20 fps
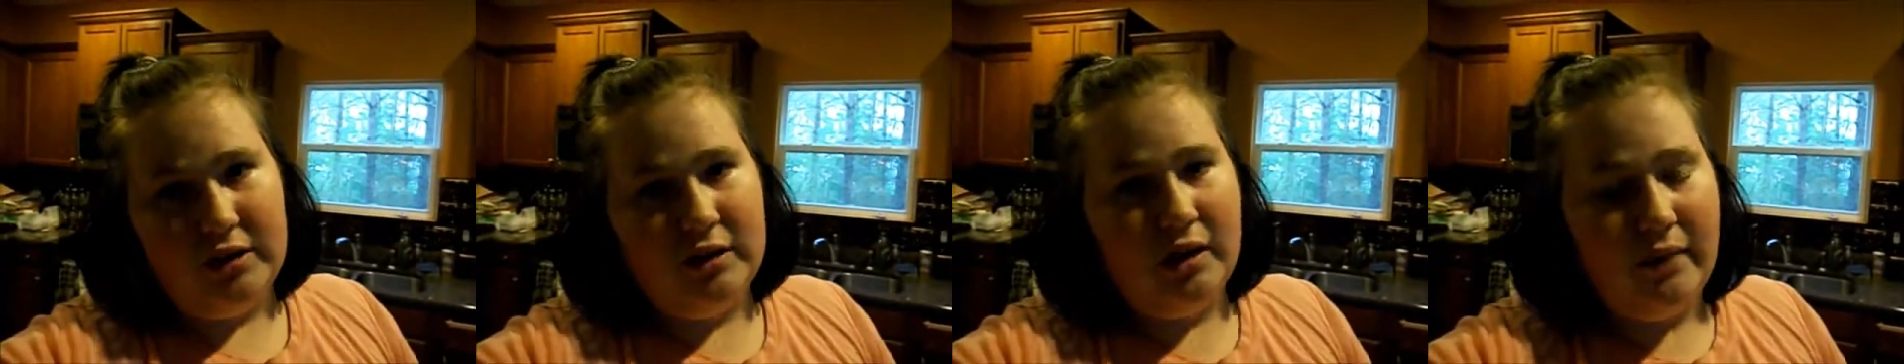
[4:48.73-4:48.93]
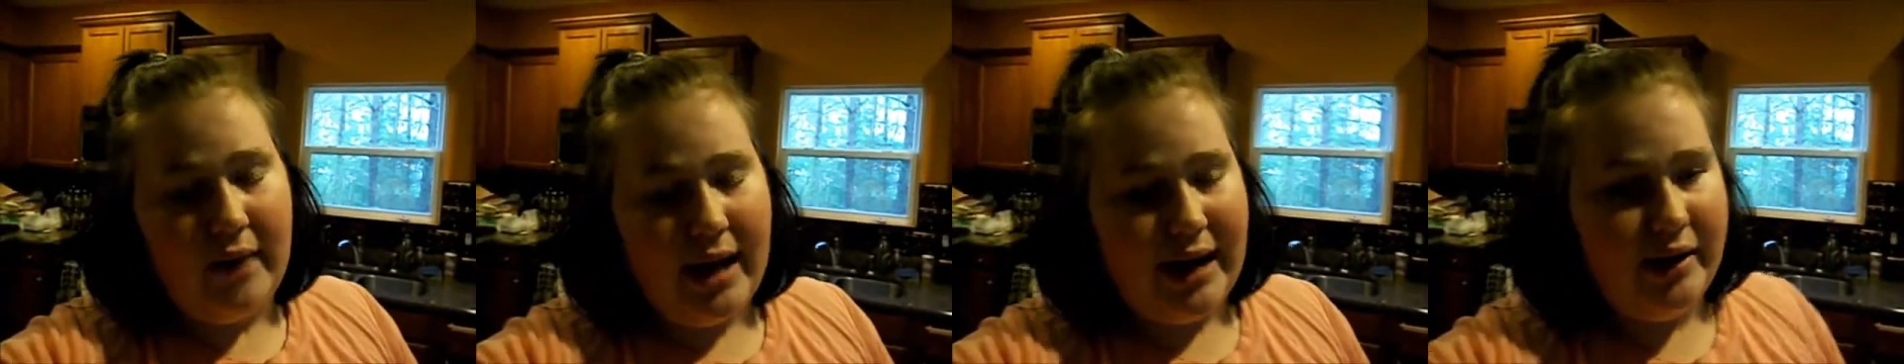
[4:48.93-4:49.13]

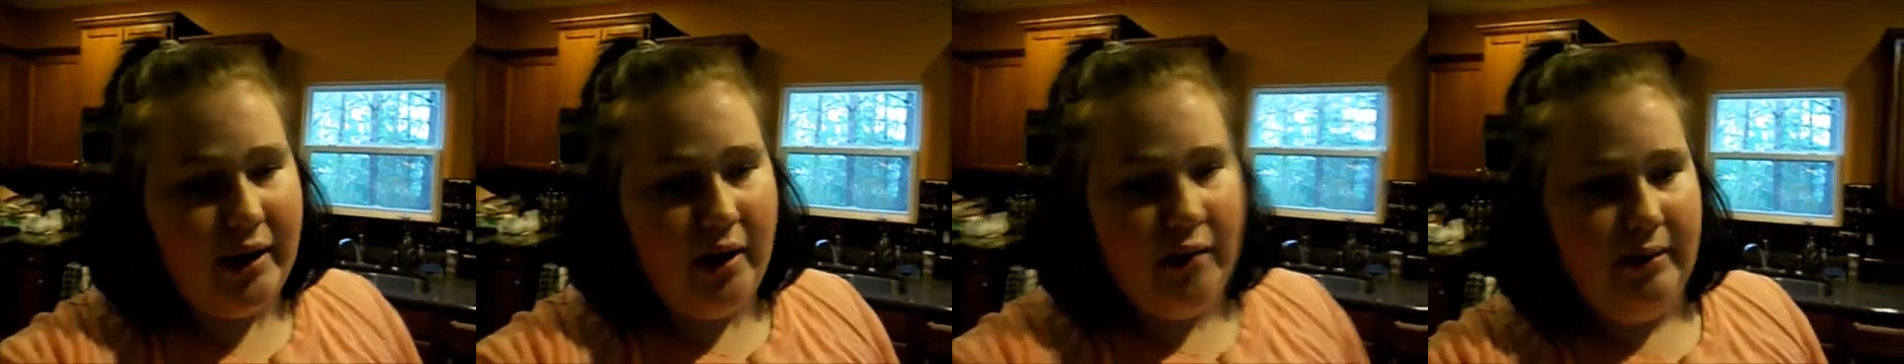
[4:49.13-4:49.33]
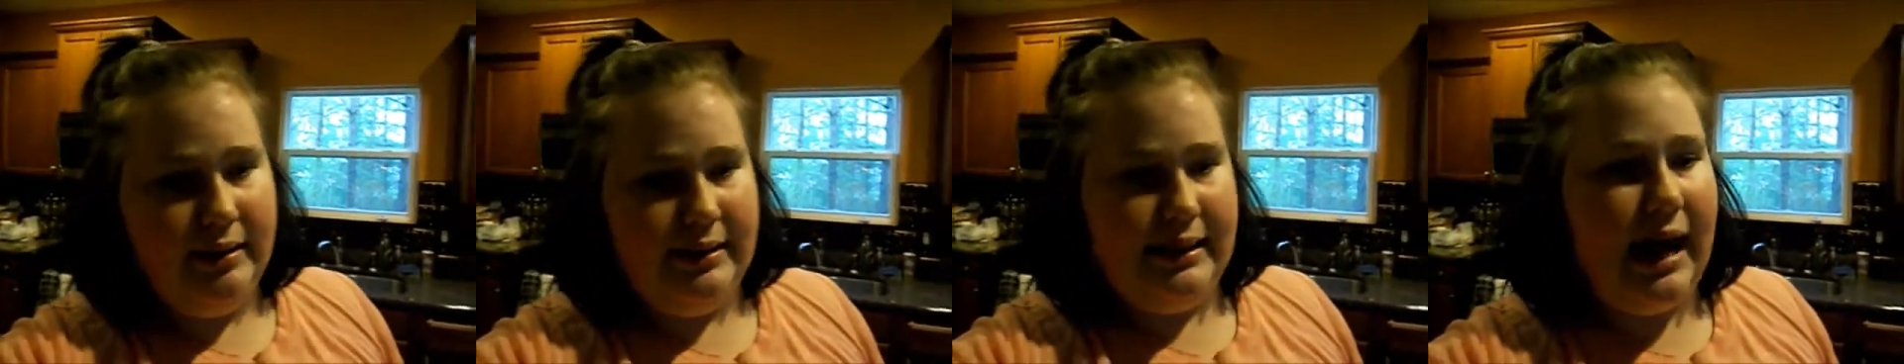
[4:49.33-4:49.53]
so I
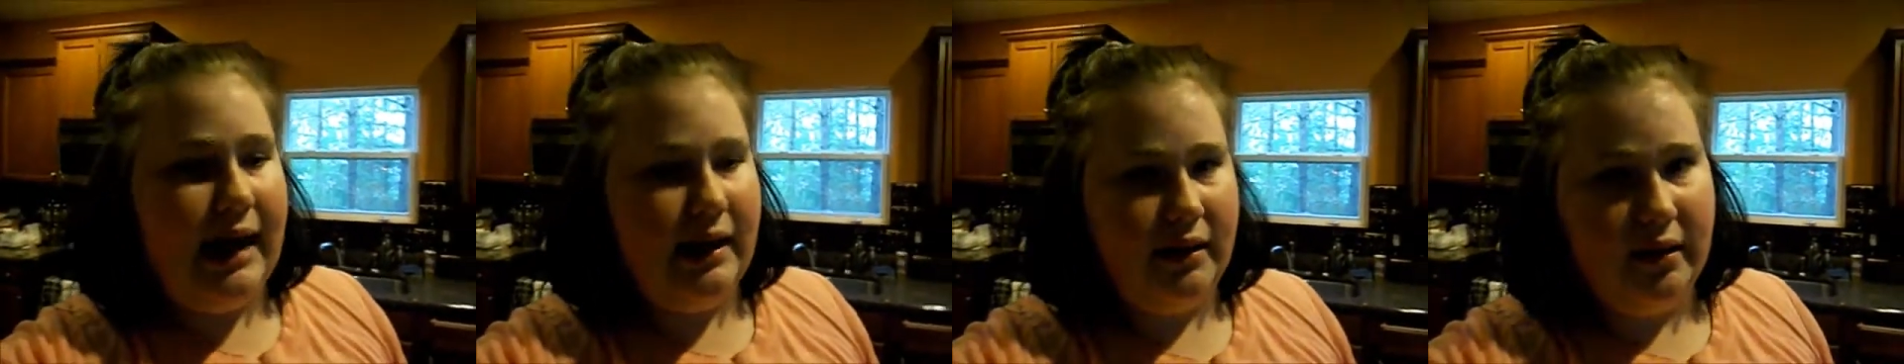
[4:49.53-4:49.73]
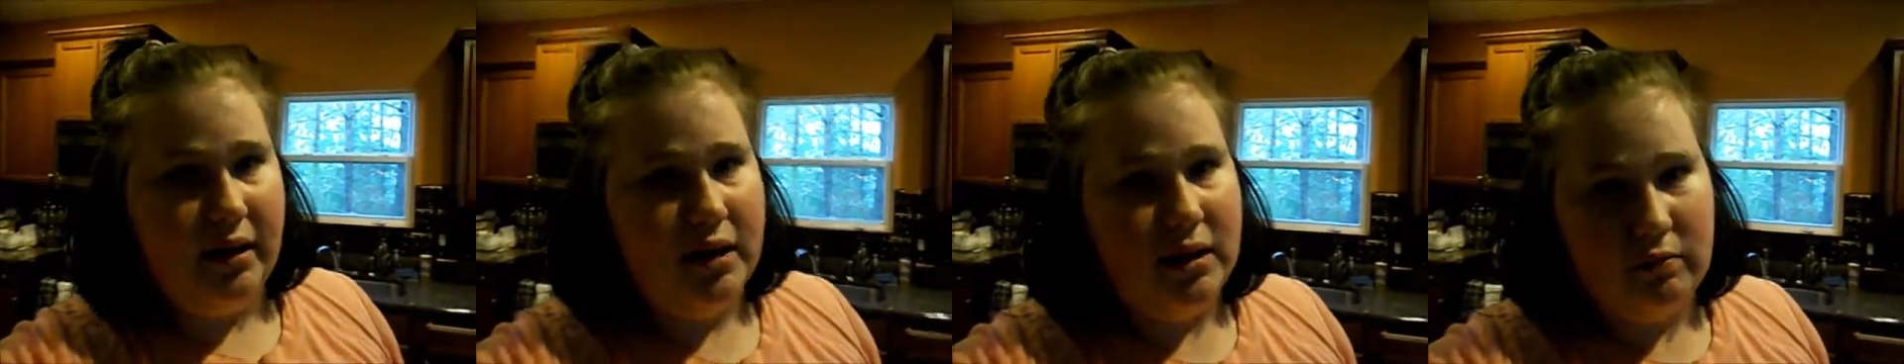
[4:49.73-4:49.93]
know
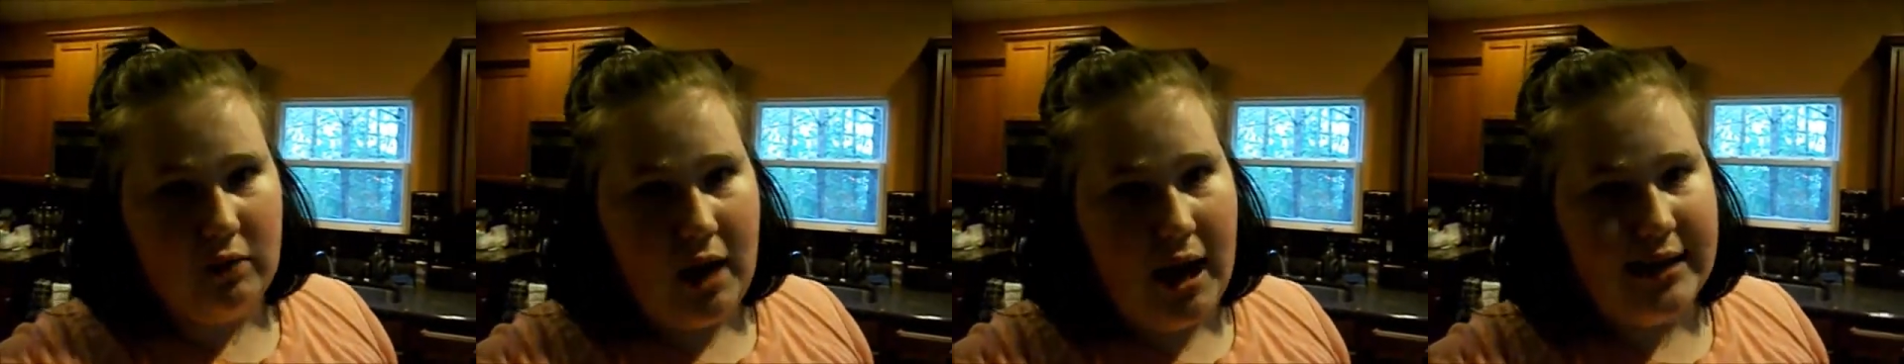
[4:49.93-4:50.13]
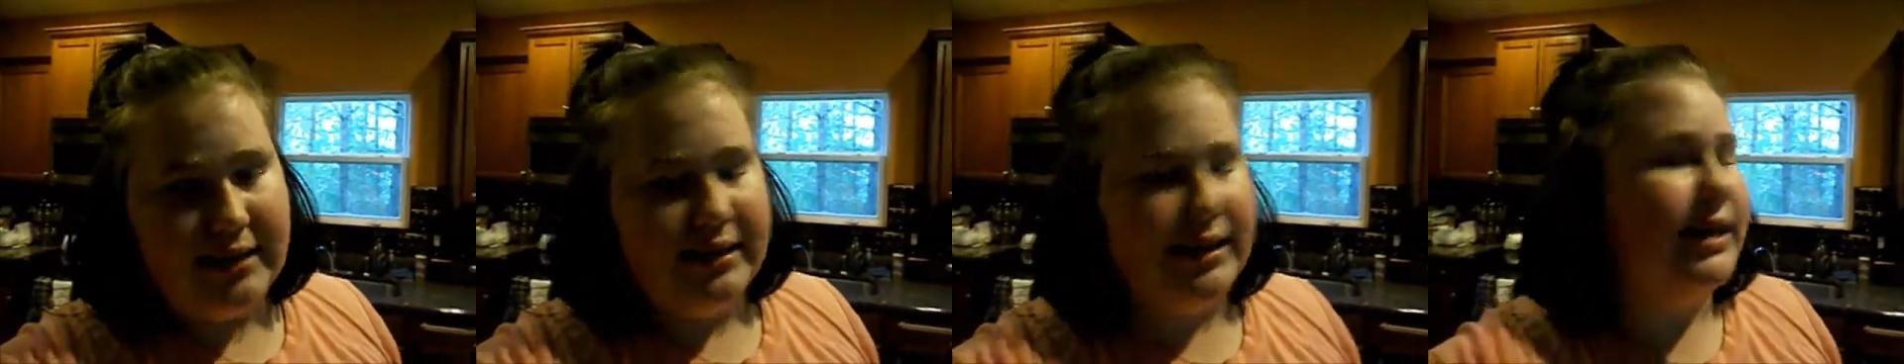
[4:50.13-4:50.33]
exactly this
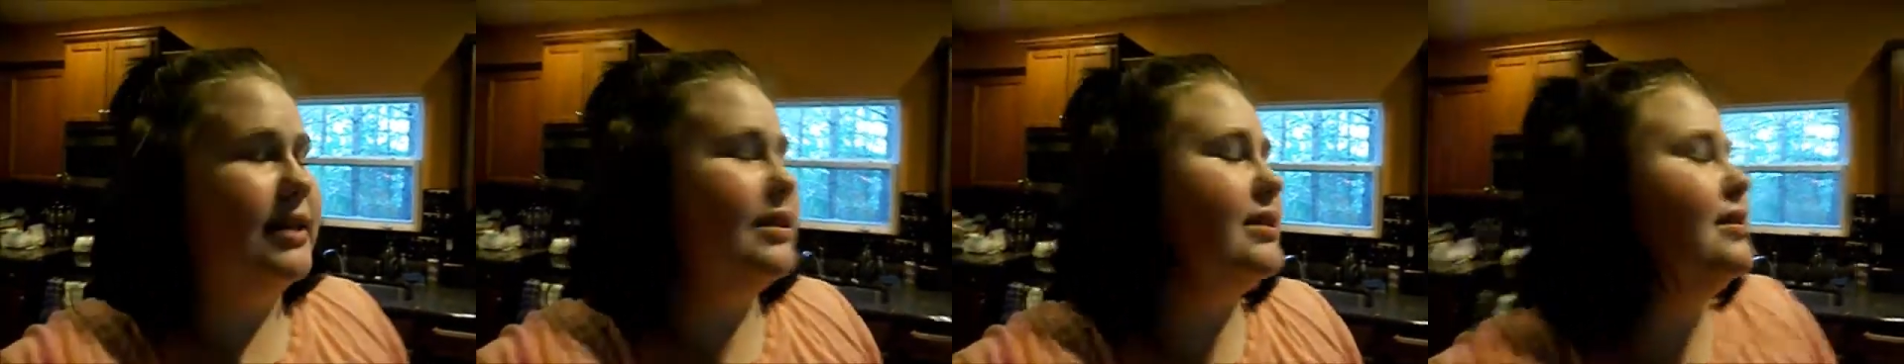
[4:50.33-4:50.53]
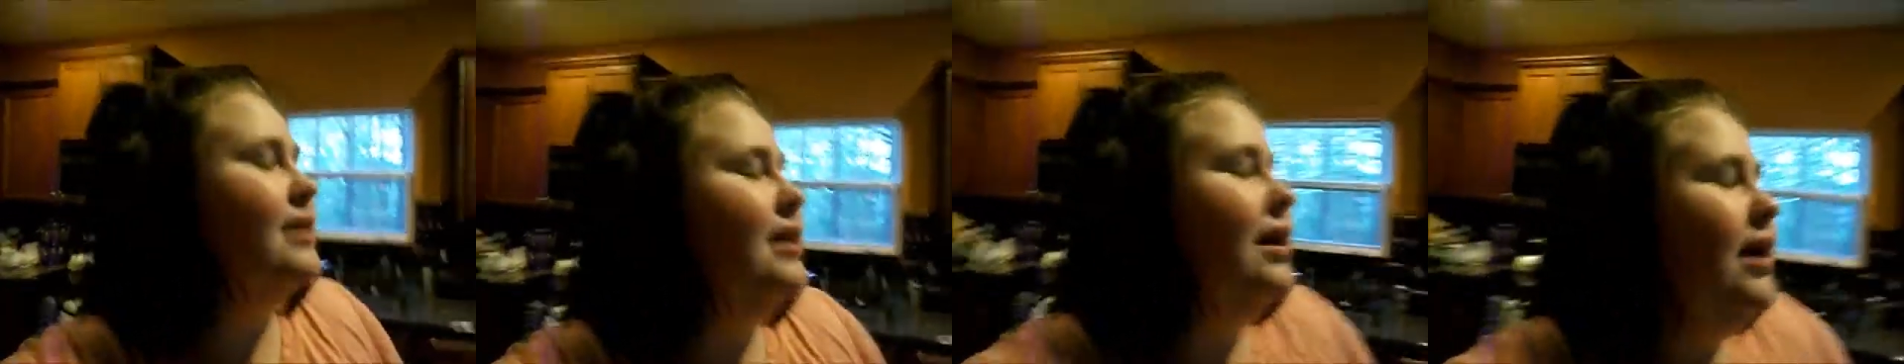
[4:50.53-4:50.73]

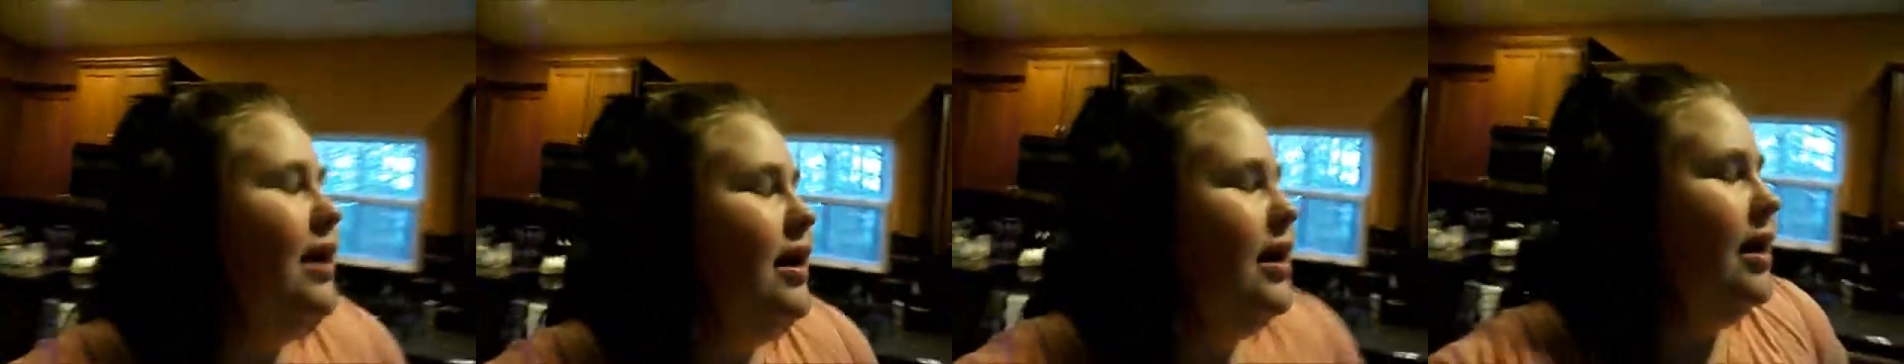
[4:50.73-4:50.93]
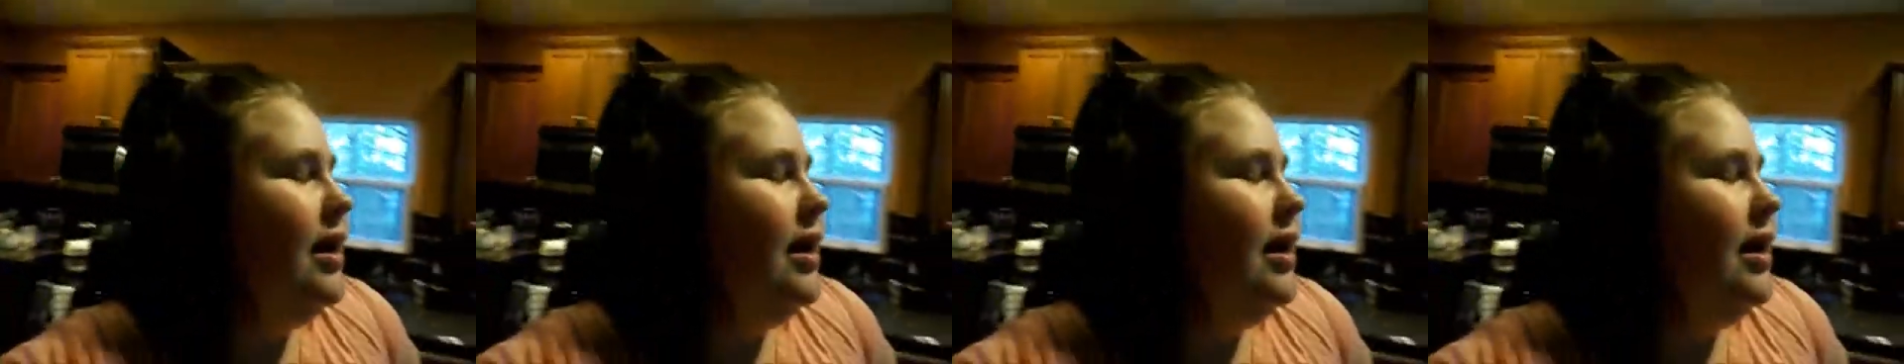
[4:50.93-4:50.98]
process.